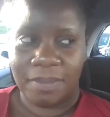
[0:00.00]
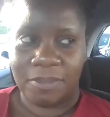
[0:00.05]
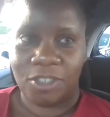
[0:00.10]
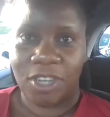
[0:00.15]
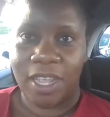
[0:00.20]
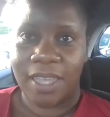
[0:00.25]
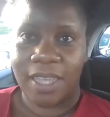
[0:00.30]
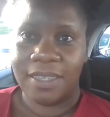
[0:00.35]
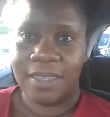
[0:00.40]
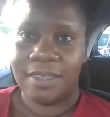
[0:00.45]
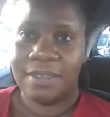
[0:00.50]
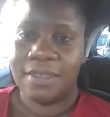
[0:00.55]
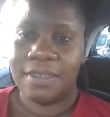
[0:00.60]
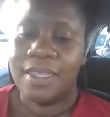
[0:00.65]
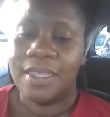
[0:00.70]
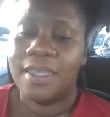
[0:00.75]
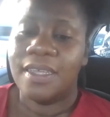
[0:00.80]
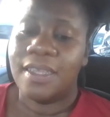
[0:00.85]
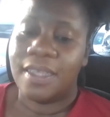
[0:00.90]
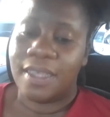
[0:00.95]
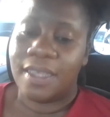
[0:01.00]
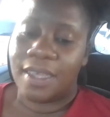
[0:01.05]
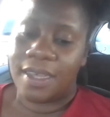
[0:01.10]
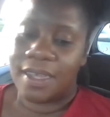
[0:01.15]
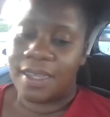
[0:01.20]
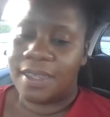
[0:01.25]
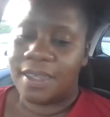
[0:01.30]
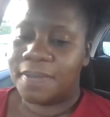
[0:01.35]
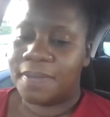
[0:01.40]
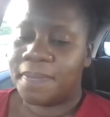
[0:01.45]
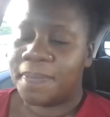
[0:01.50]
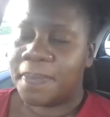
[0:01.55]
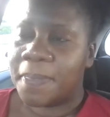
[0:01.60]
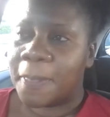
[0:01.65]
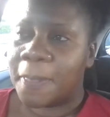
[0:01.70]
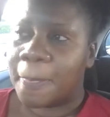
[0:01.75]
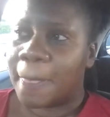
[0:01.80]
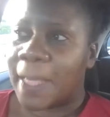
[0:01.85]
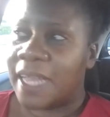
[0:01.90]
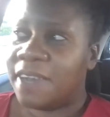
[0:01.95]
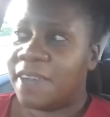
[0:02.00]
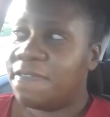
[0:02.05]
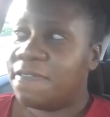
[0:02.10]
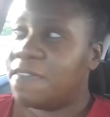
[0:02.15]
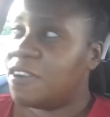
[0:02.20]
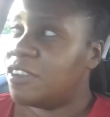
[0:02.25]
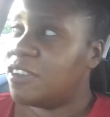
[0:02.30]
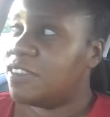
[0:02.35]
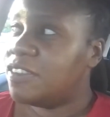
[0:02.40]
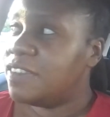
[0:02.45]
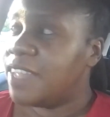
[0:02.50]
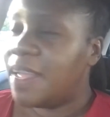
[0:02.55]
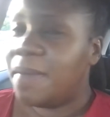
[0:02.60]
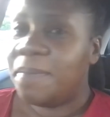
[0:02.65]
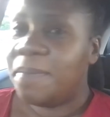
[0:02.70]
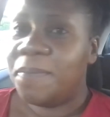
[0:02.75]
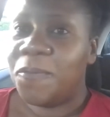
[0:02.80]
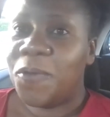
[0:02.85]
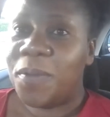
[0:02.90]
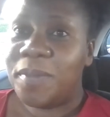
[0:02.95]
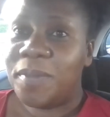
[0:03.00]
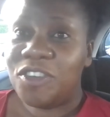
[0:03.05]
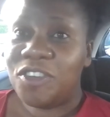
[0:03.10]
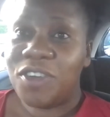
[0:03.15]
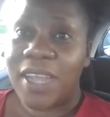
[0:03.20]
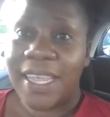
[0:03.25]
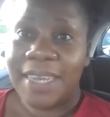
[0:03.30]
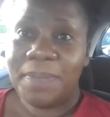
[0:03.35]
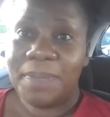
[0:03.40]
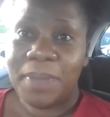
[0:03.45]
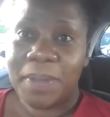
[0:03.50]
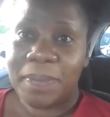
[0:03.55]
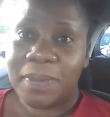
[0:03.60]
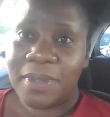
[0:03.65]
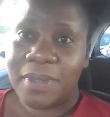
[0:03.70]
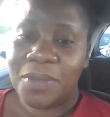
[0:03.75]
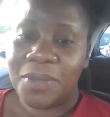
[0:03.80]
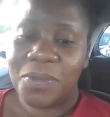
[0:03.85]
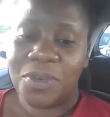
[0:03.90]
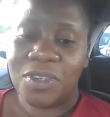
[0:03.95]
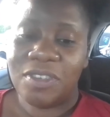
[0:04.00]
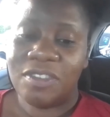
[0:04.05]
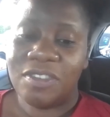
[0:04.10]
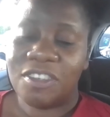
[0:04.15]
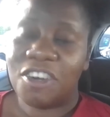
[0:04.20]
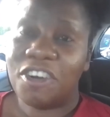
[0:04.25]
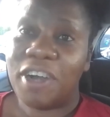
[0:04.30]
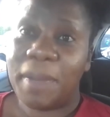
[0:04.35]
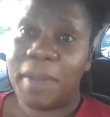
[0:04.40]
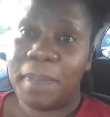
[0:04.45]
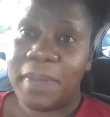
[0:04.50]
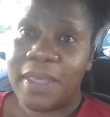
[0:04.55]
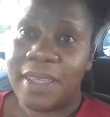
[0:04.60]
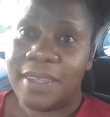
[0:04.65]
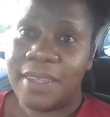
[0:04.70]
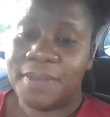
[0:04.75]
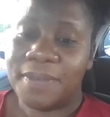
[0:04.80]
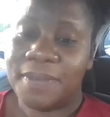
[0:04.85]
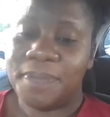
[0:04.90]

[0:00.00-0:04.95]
trying it. Yeah, and the first time when we tried, people, it was crappy.